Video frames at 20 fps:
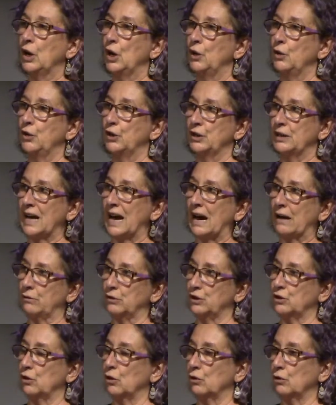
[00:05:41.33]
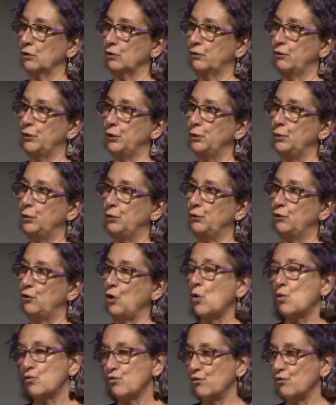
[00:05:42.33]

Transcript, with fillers: that Aristotle's views don't